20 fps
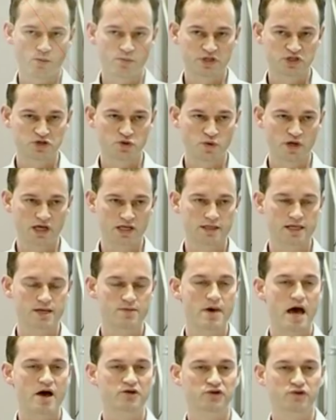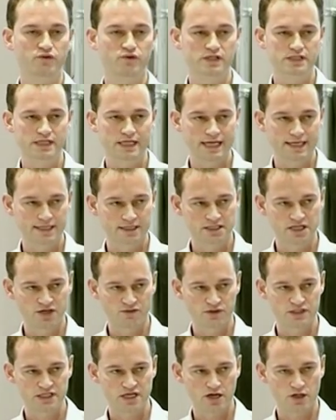between the amount of physical
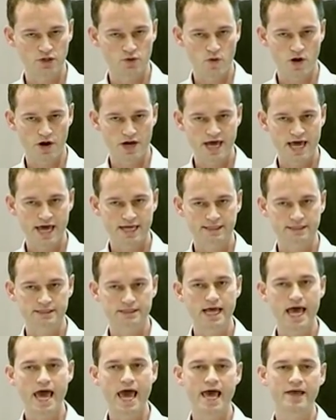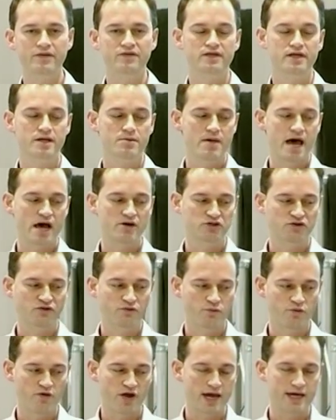activity on the one hand and the amount
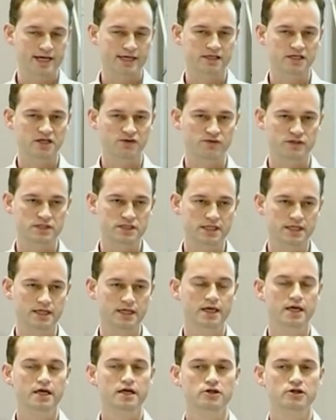of brain activity